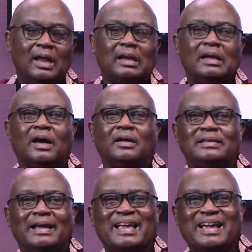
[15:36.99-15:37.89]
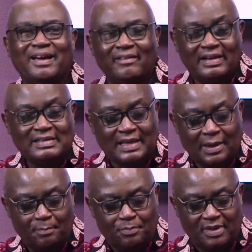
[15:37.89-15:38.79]
Now, the current
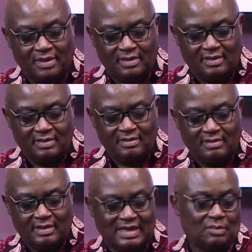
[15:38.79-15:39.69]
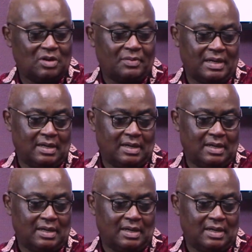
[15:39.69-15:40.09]
MP, Adam Ramadan,